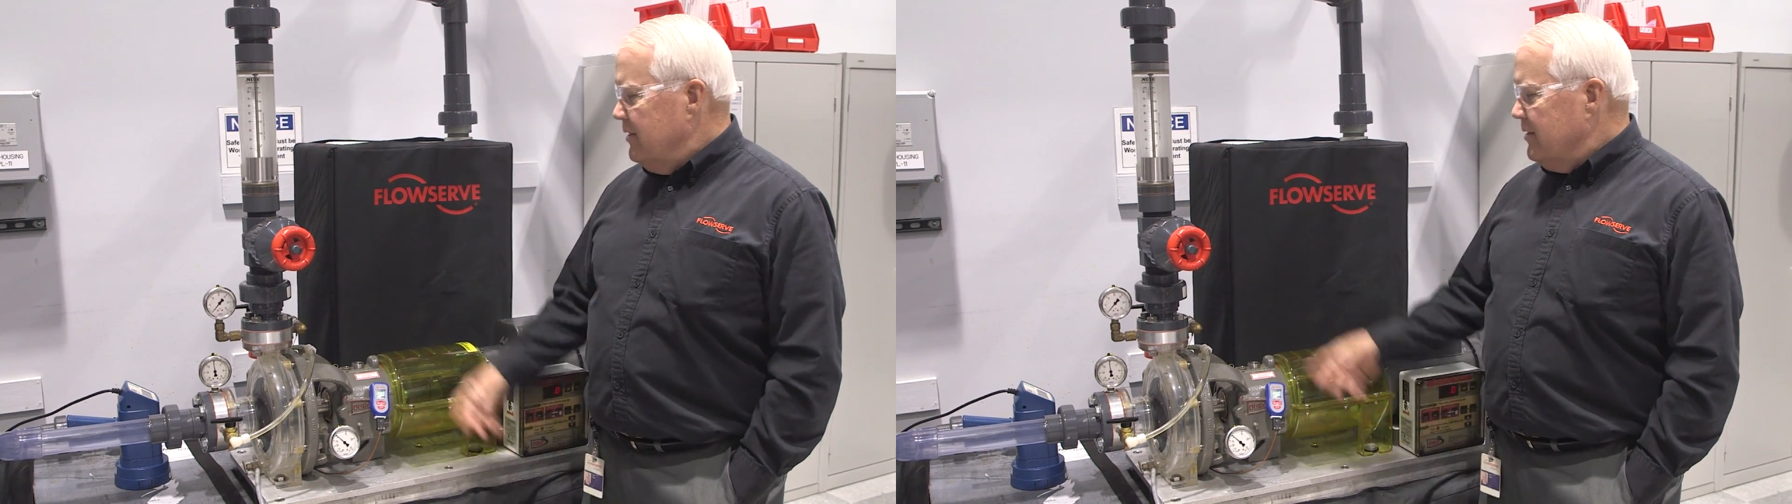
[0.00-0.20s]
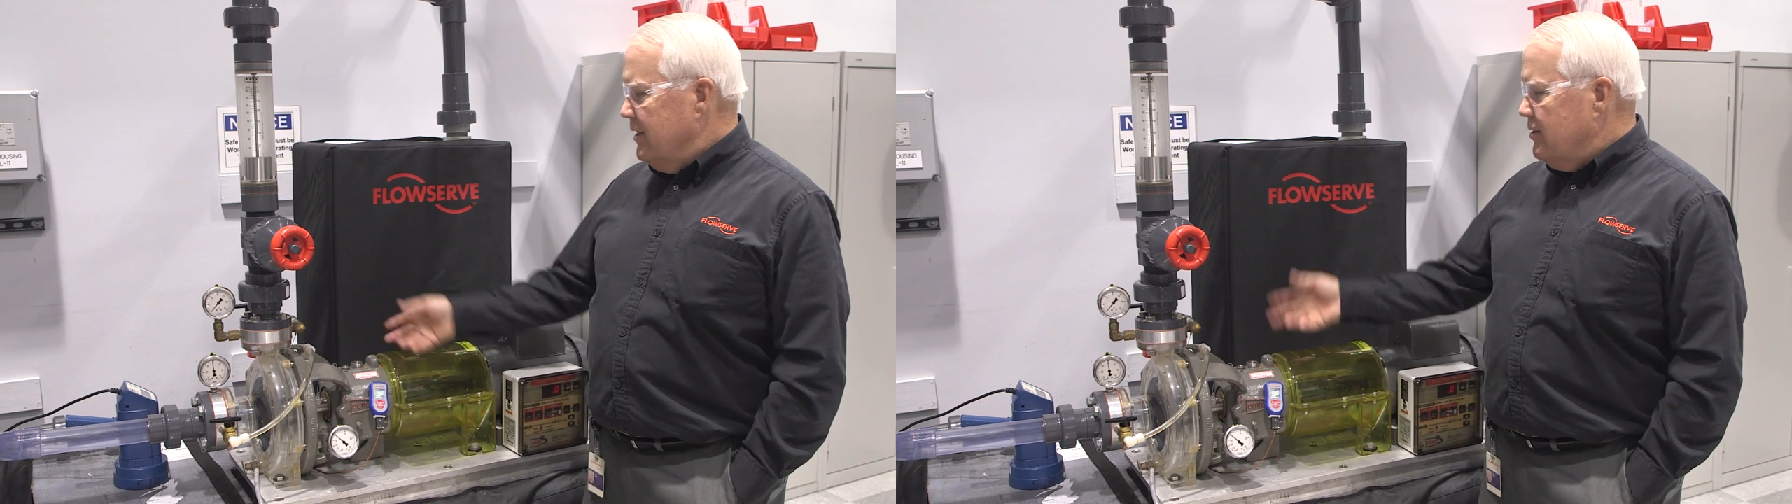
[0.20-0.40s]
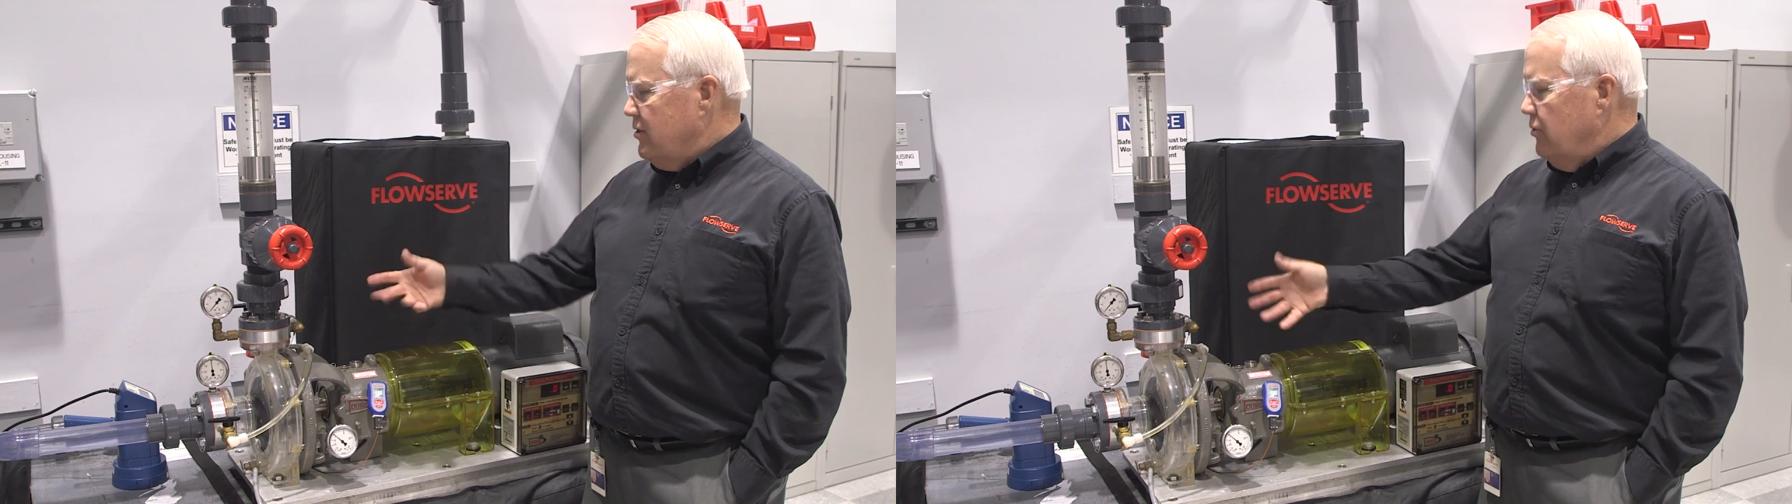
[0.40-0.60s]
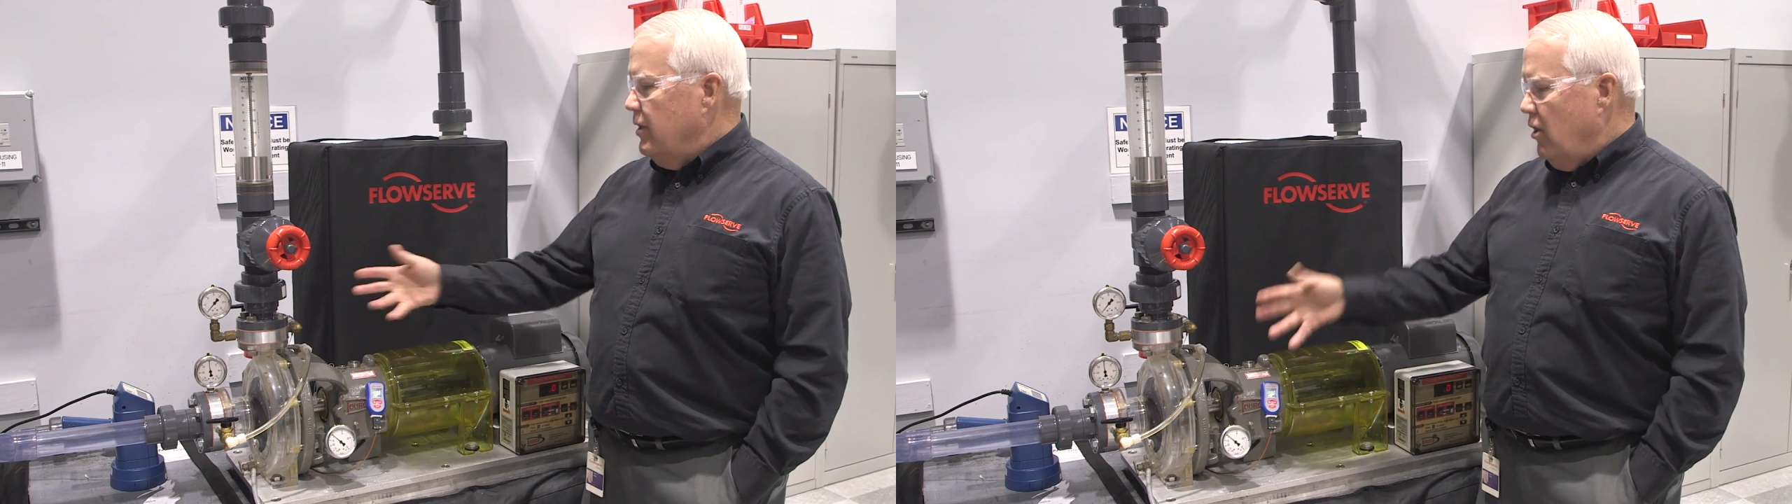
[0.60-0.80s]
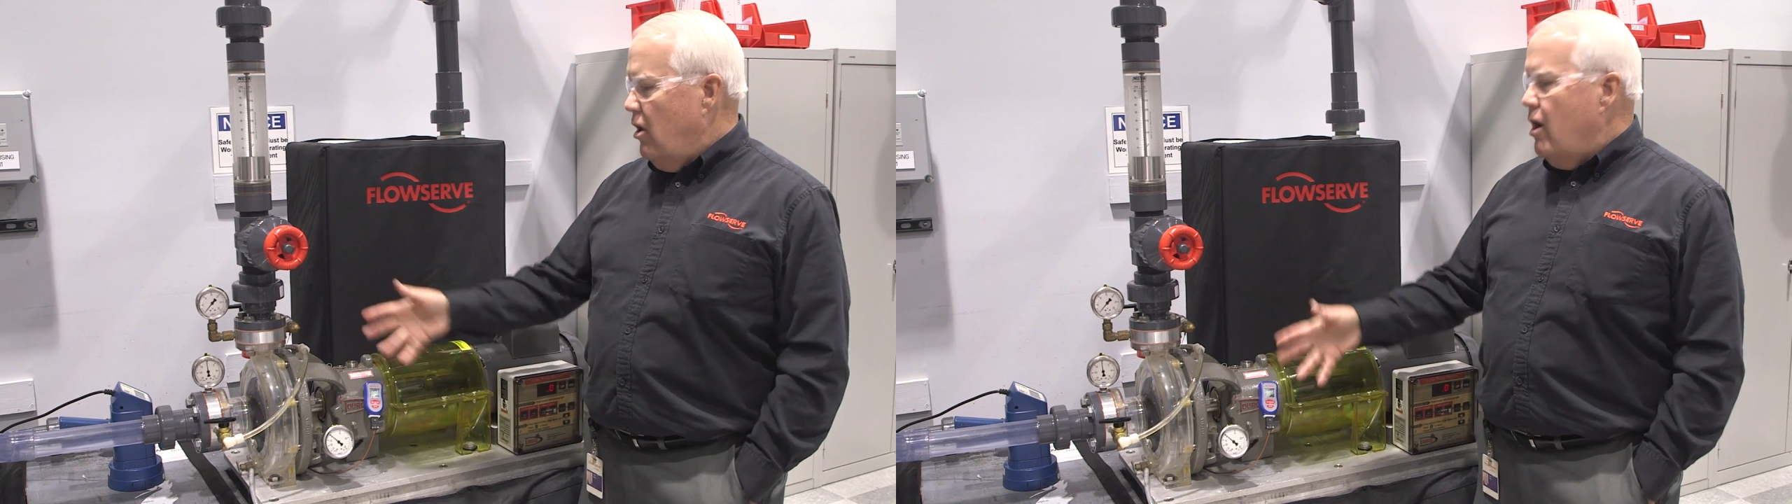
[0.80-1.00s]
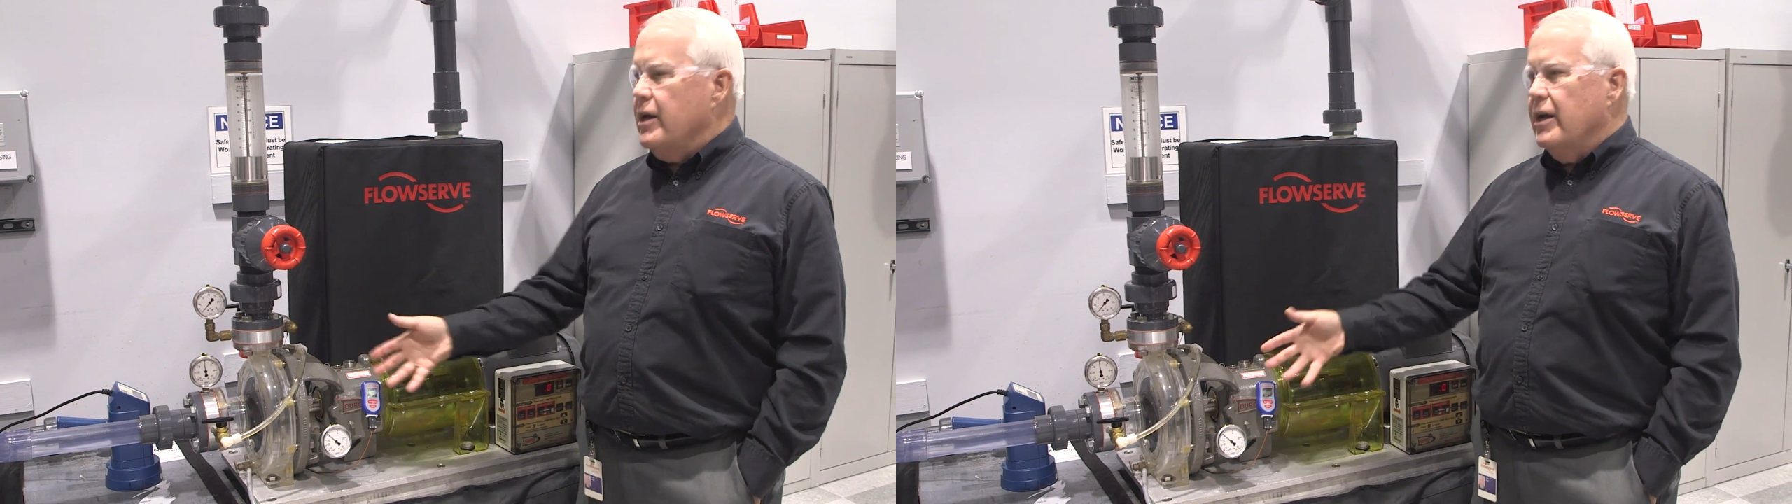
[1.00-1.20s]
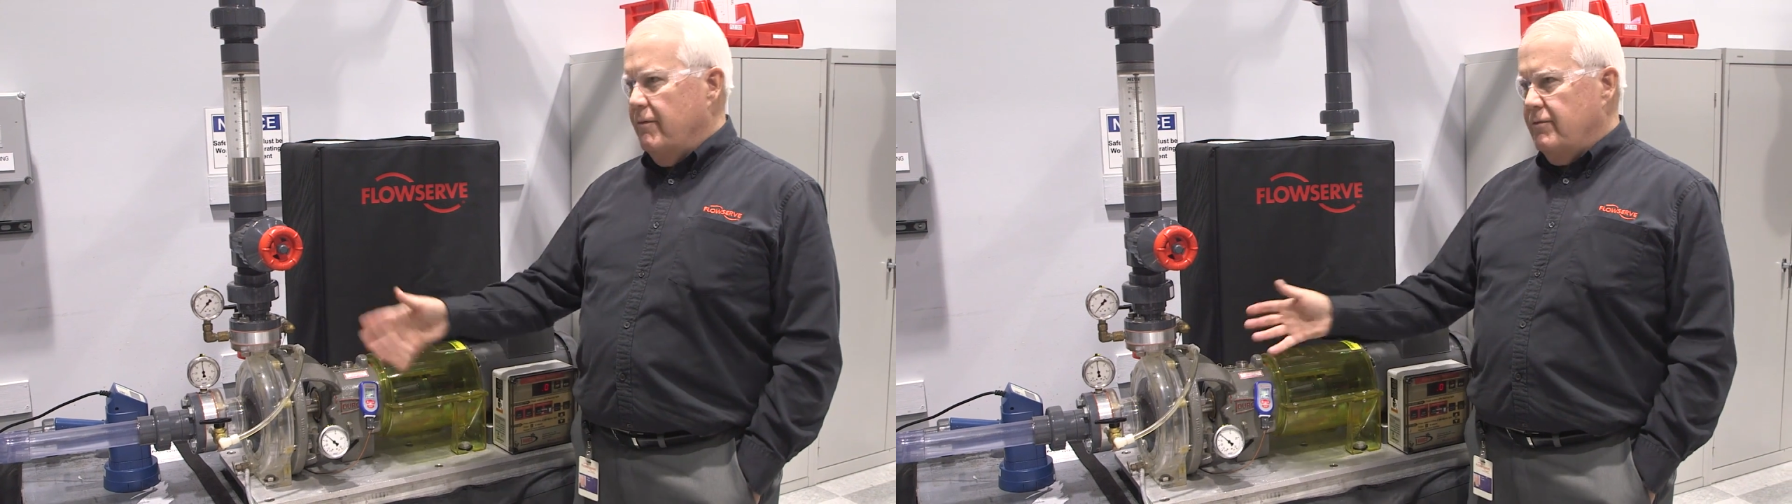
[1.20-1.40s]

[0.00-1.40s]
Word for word: not just uh,